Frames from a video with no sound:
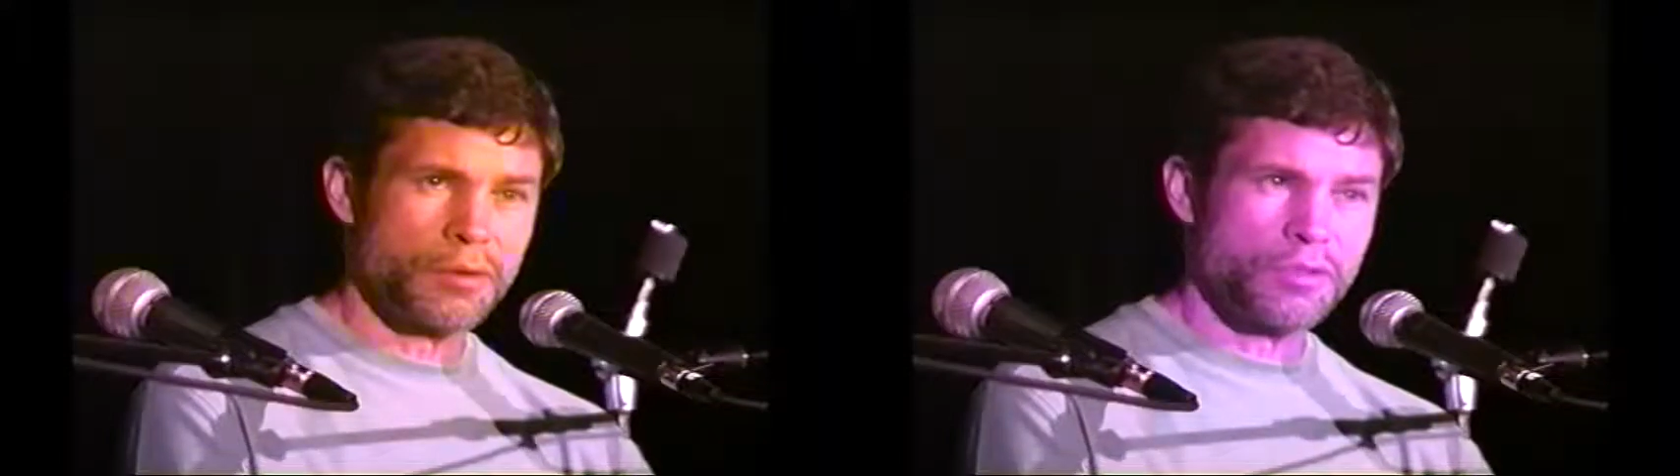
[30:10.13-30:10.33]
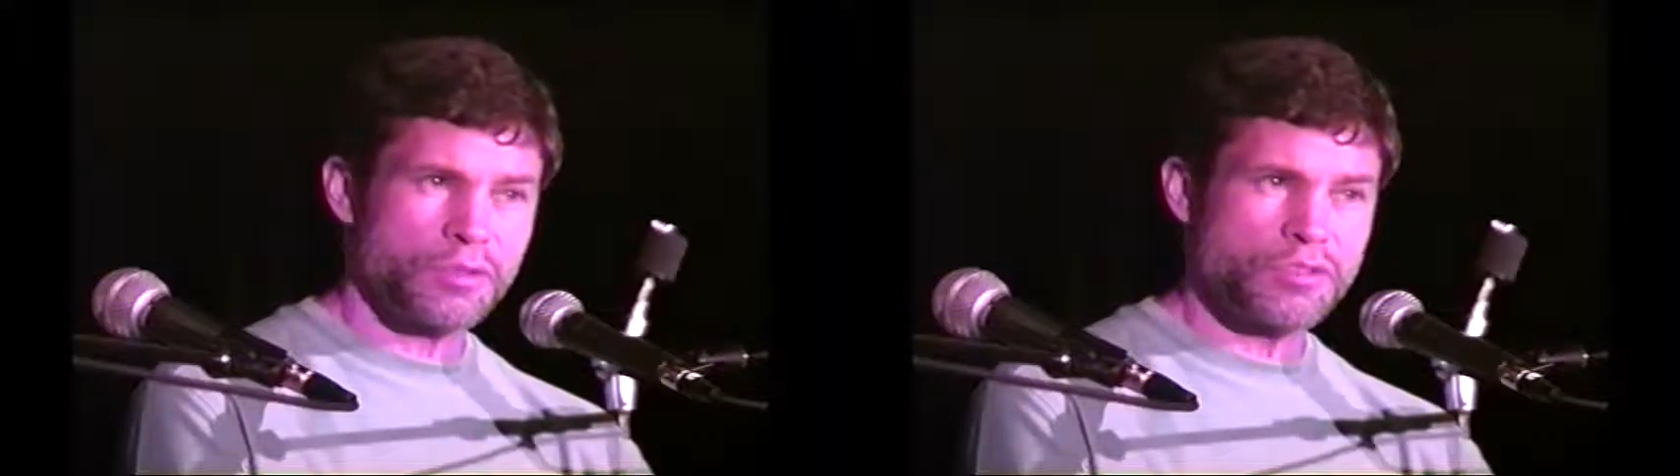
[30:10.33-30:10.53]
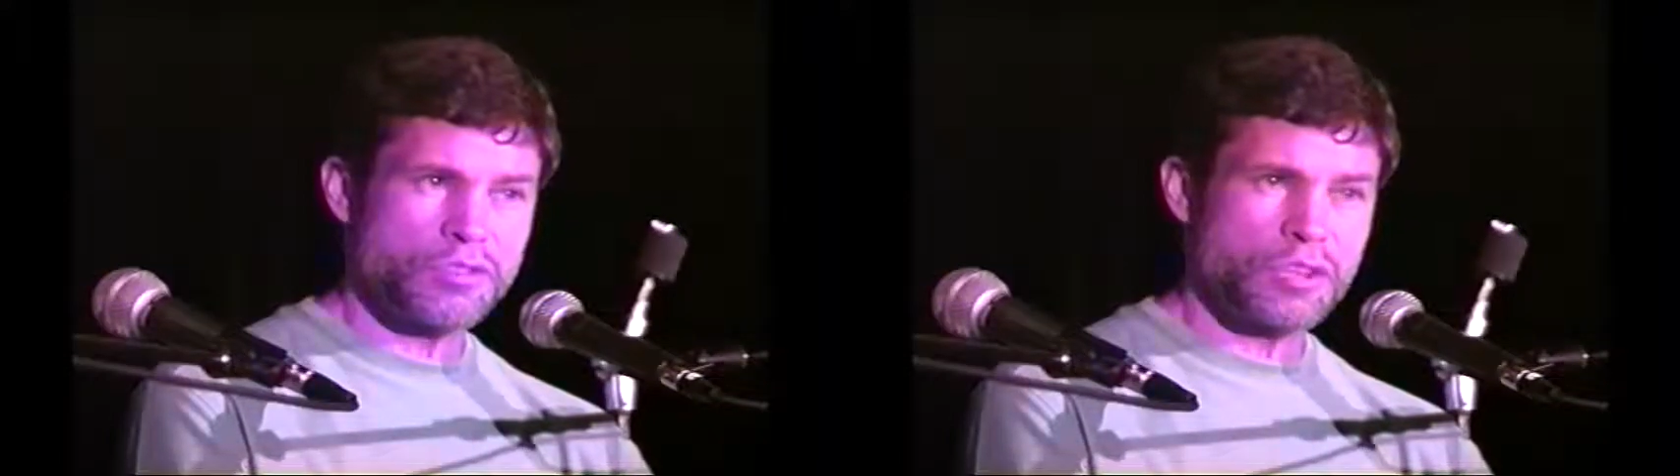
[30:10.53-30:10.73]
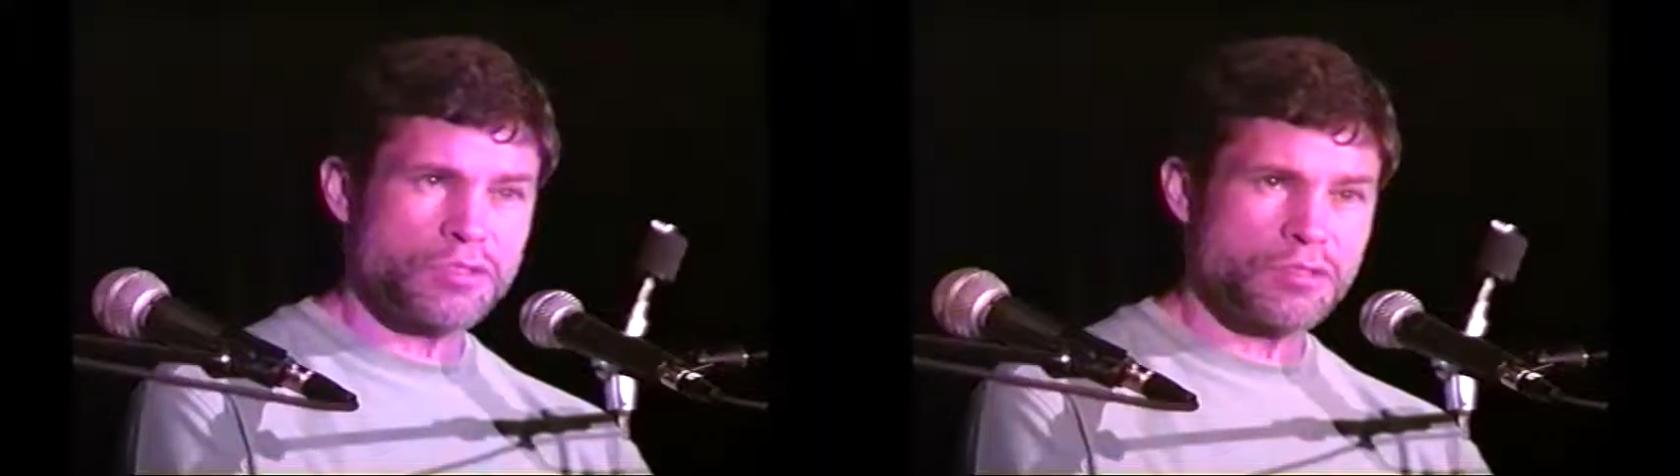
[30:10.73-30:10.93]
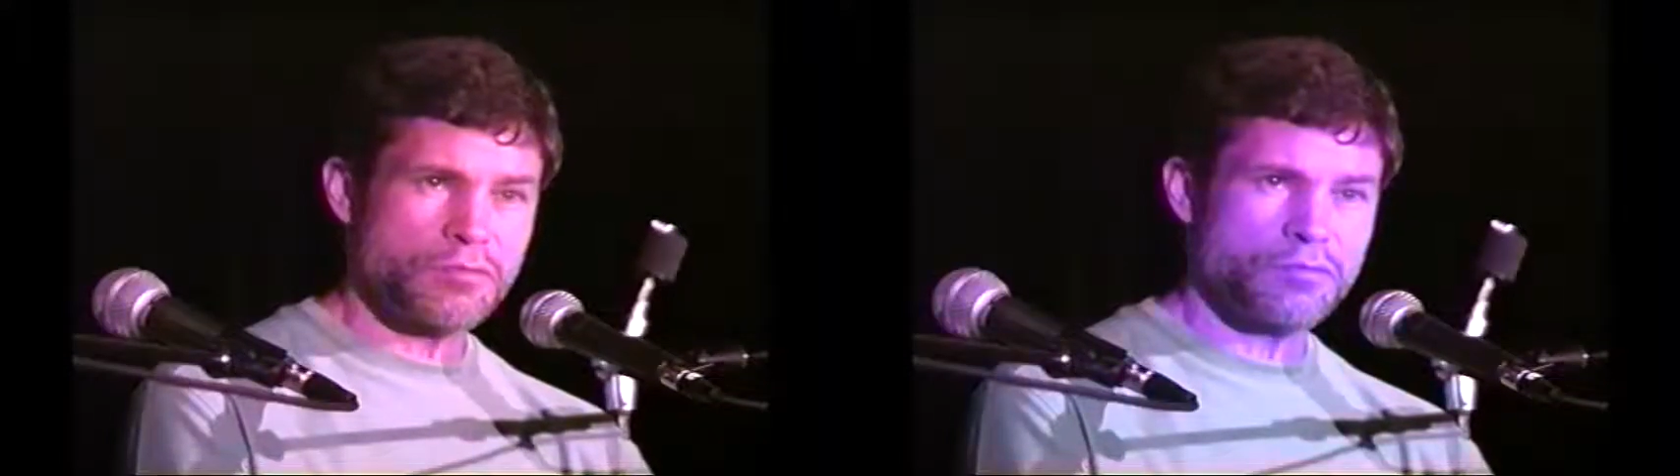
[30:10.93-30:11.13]

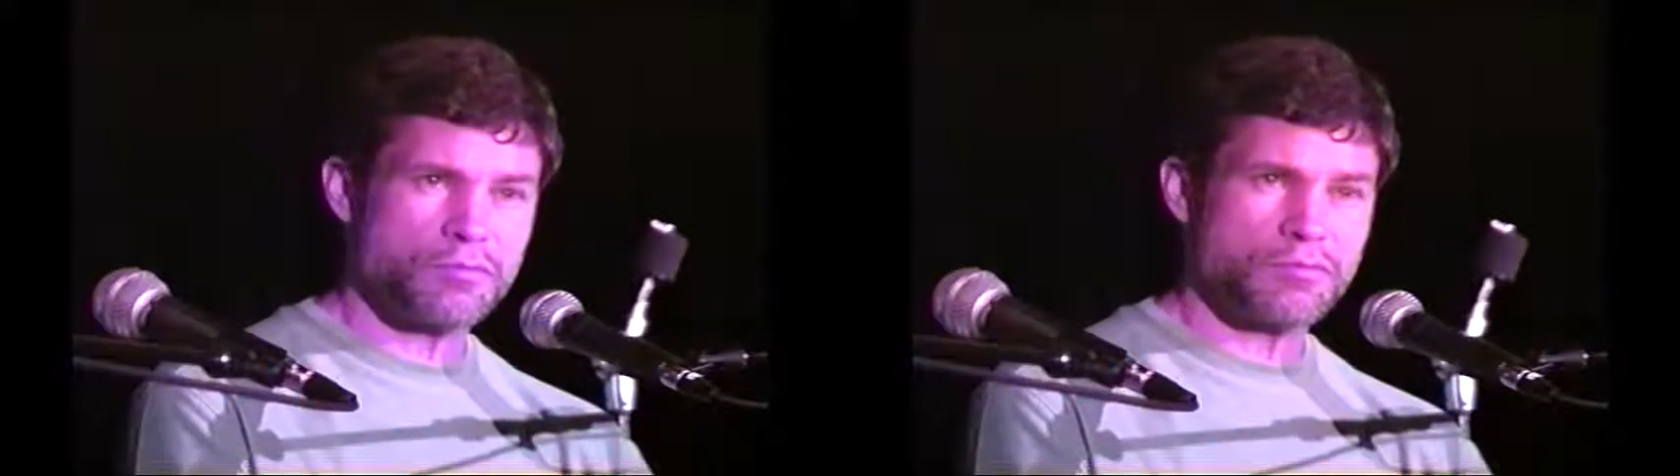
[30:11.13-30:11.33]
suggestive